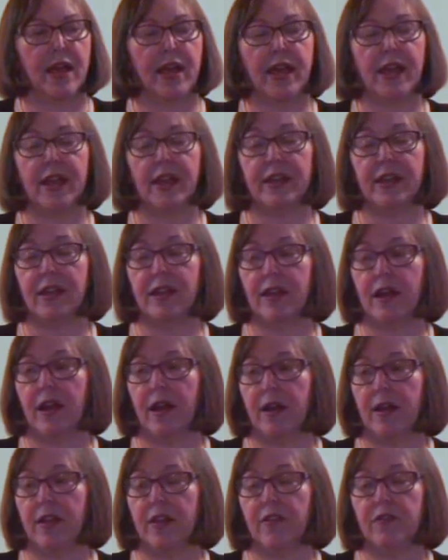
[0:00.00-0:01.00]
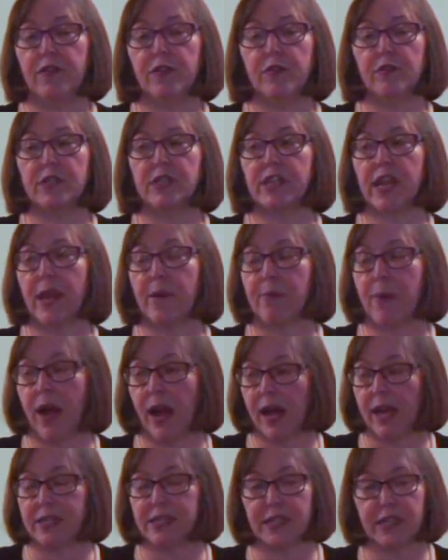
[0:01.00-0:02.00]
And uh, if you stay
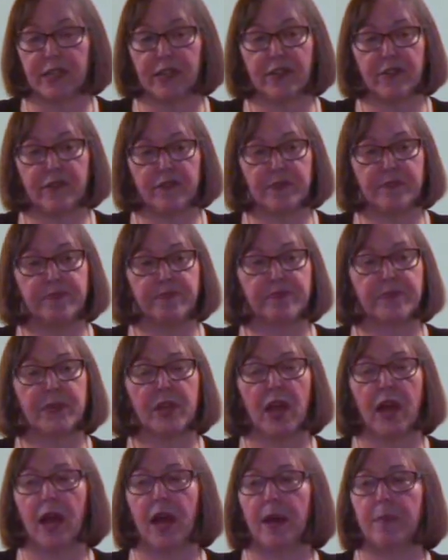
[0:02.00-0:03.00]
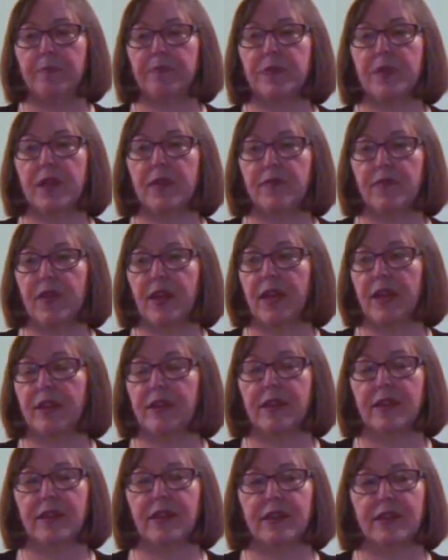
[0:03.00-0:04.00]
positive, um,
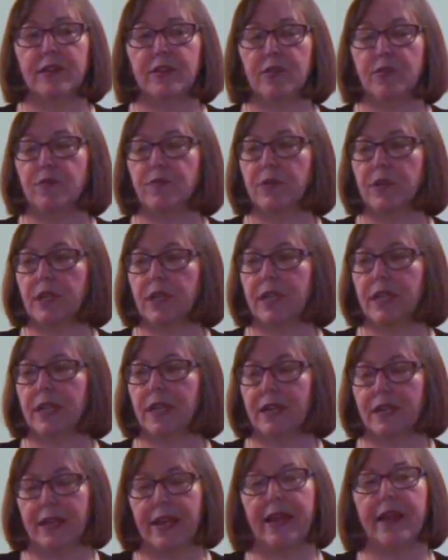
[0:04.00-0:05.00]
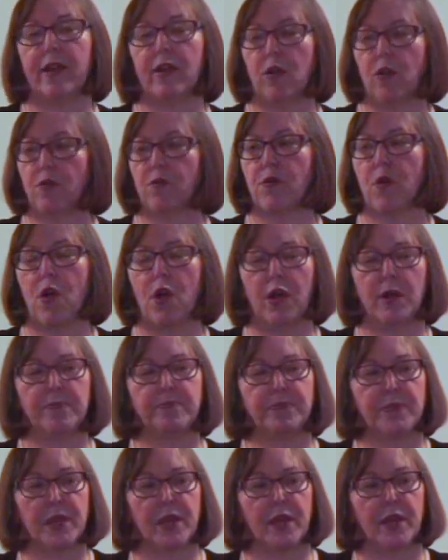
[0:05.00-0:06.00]
then you really can't go wrong.
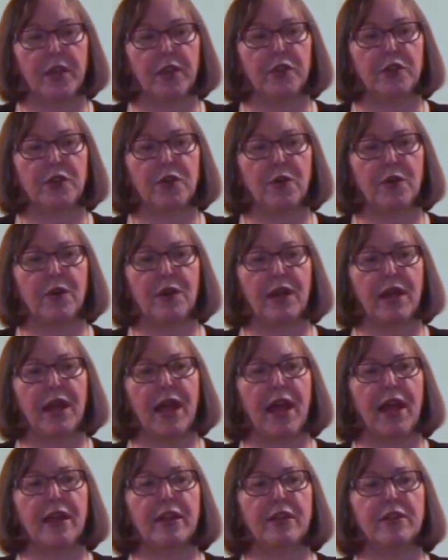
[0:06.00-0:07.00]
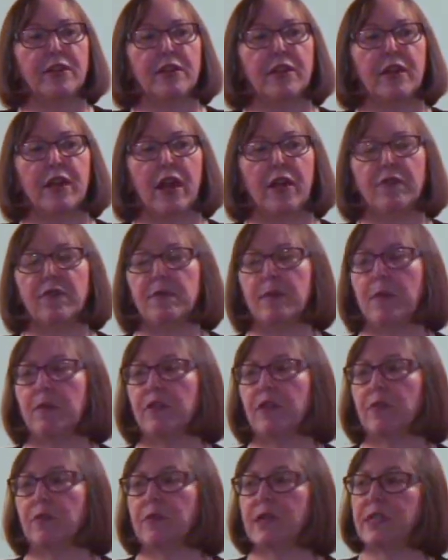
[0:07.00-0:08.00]
You know, uh, I, I remember
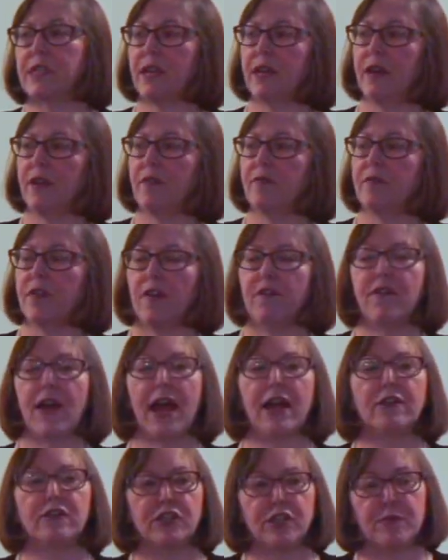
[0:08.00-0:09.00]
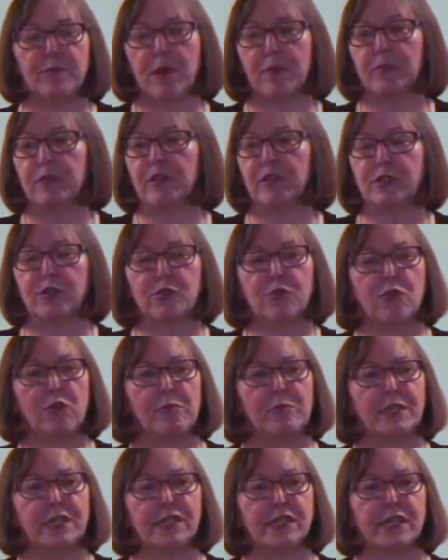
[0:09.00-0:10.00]
there was a, a faculty member in the school
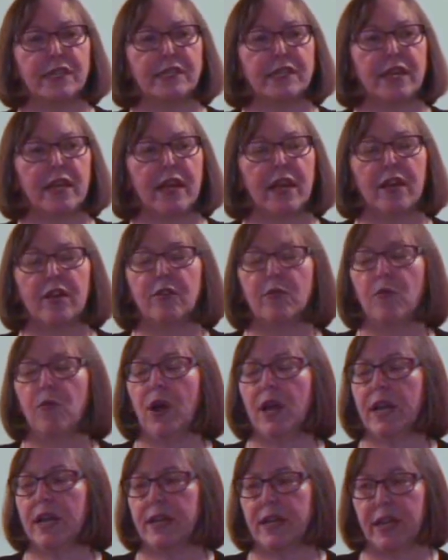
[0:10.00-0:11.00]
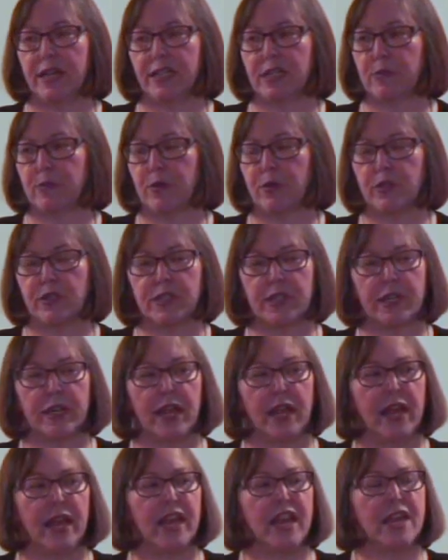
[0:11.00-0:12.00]
of business. What a nice person.
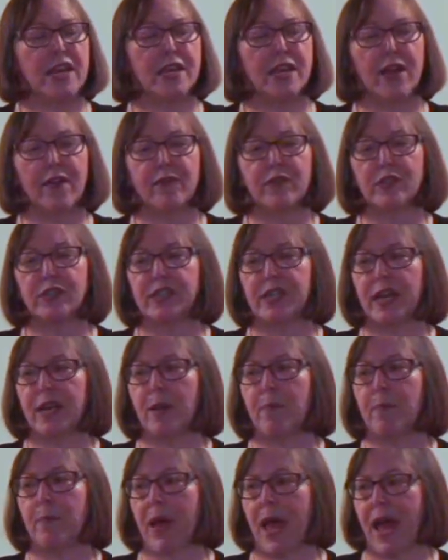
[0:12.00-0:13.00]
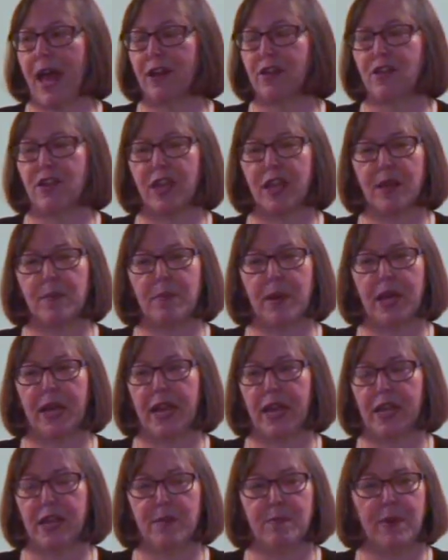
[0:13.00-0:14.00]
He never said a bad thing about
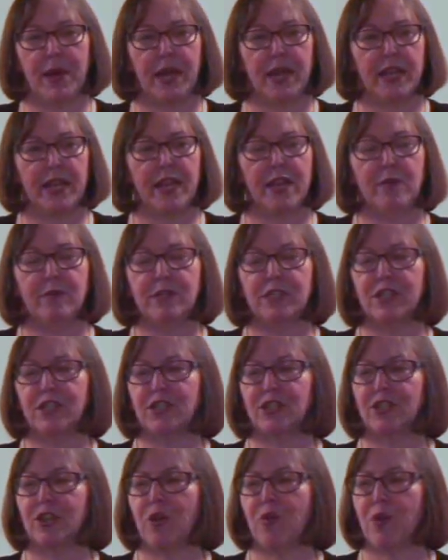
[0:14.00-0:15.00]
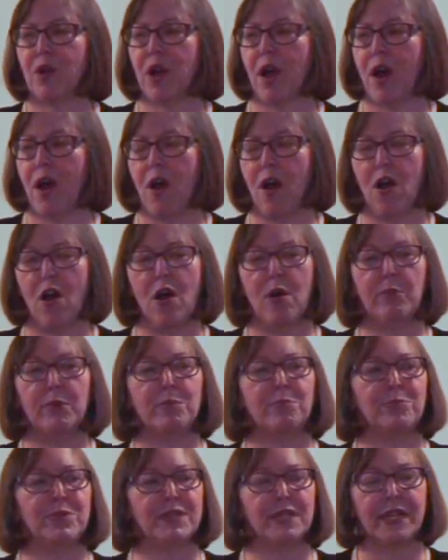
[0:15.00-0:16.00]
anybody. He was just so calm
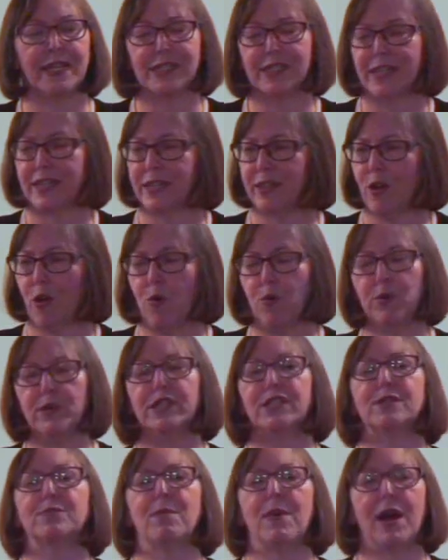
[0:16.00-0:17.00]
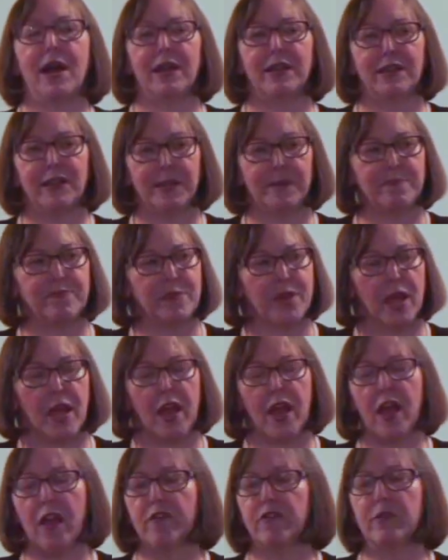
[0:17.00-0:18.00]
and pleasant, always smiling.
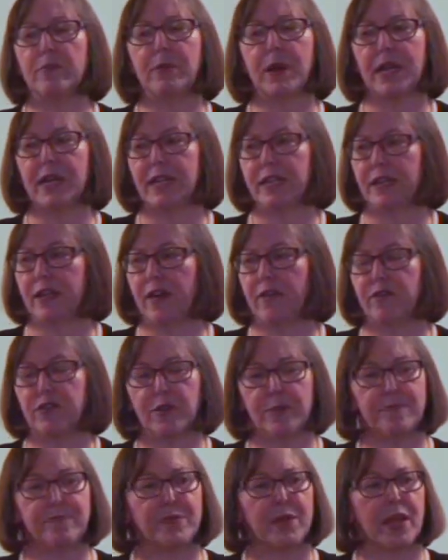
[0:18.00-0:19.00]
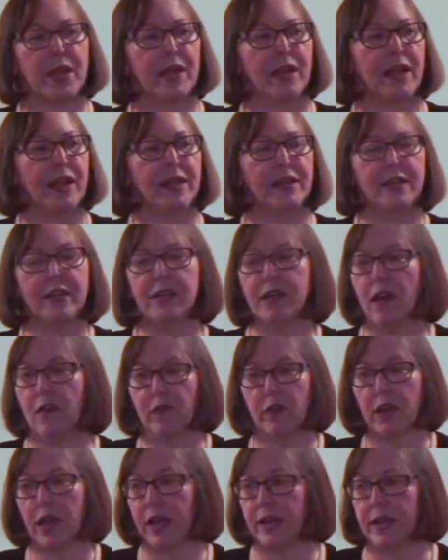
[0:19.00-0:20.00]
Everybody loved him, and he
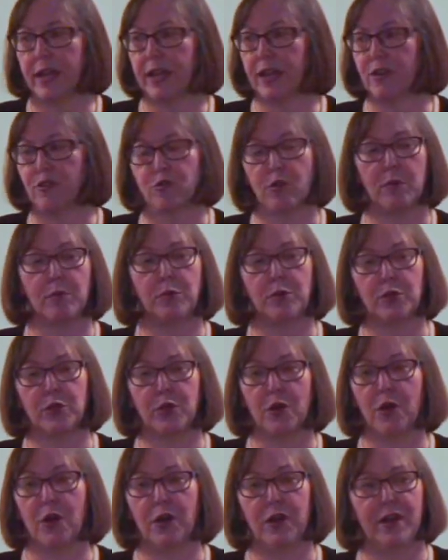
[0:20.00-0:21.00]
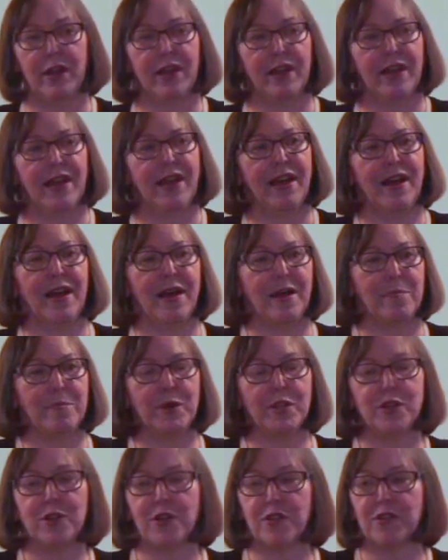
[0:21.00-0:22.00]
never got in any trouble at all. Uh,
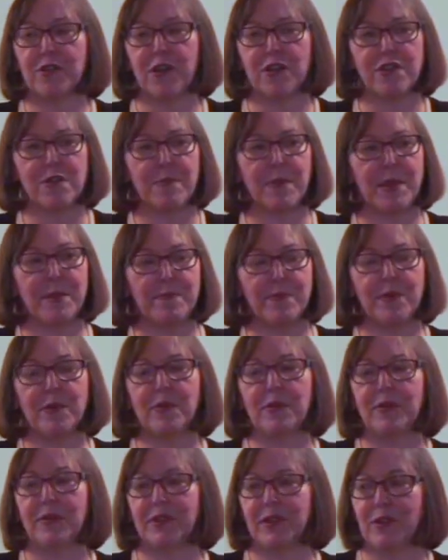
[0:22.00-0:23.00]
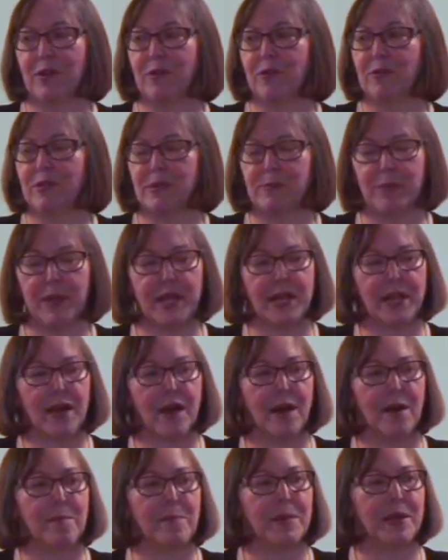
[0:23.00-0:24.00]
but you know, there are other people, you know, who speak
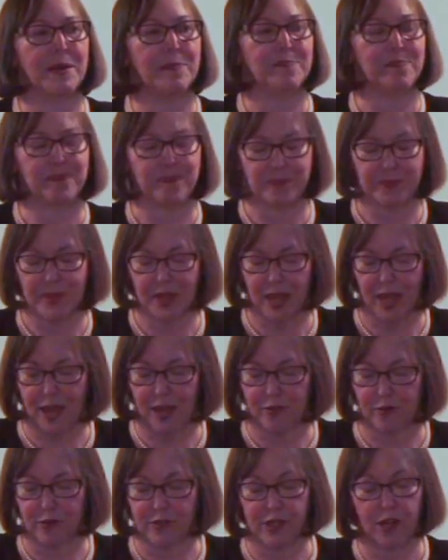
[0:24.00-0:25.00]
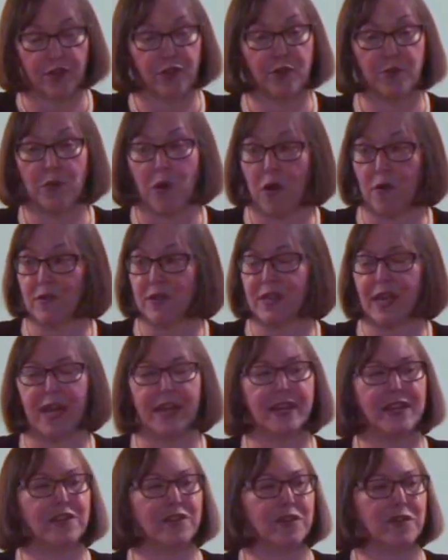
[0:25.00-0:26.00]
up, and uh, there's nothing wrong with
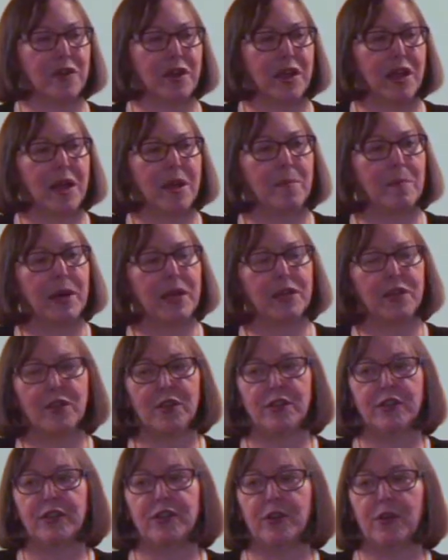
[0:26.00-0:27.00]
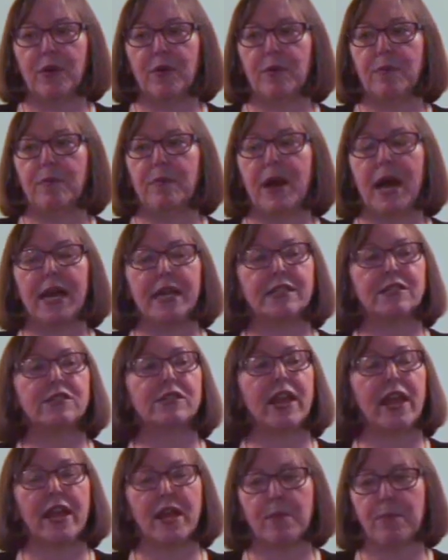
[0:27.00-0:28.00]
that either. But you know, by
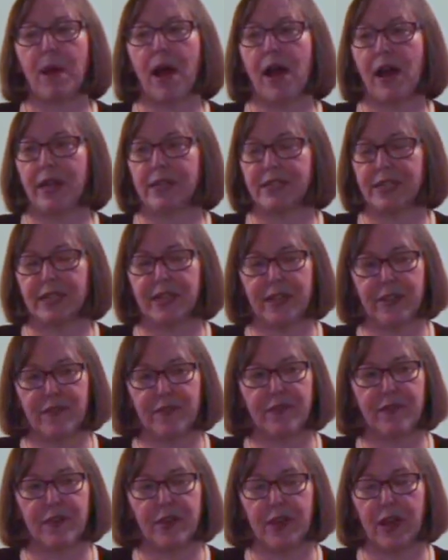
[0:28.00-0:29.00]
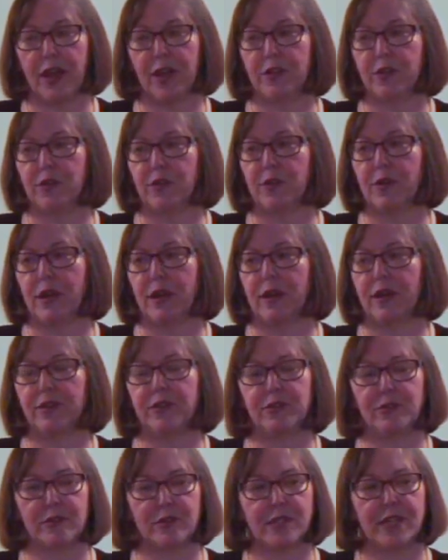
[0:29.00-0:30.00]
staying positive, uh, you'll
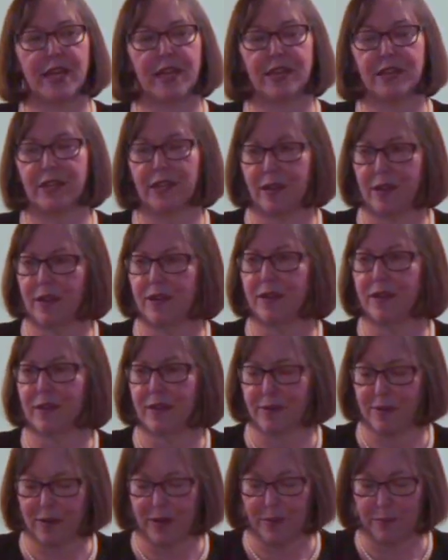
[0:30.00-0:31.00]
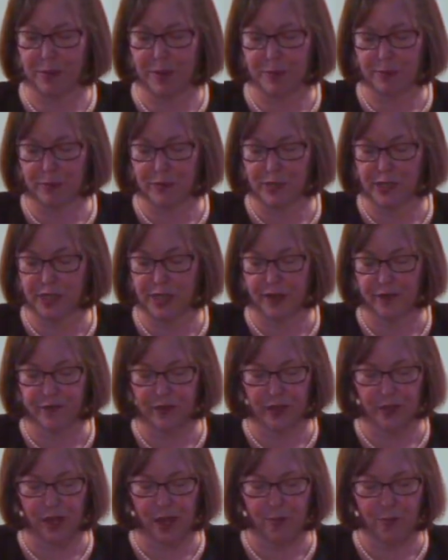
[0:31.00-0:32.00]
you'll tend to uh, be
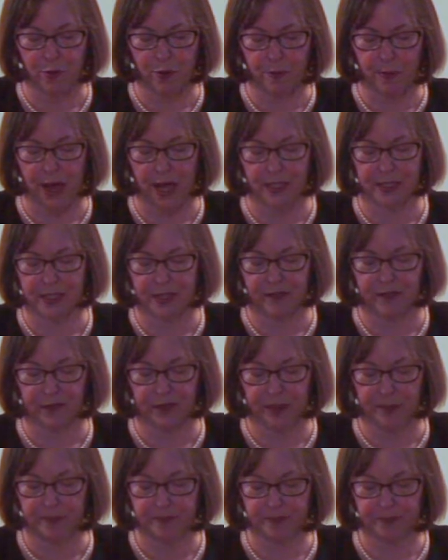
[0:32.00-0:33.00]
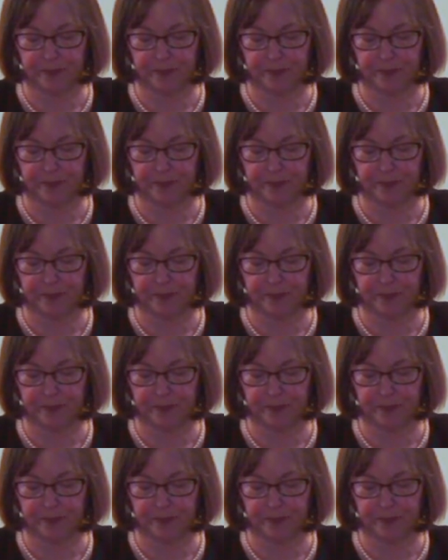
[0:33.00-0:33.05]
perceived a lot more positively.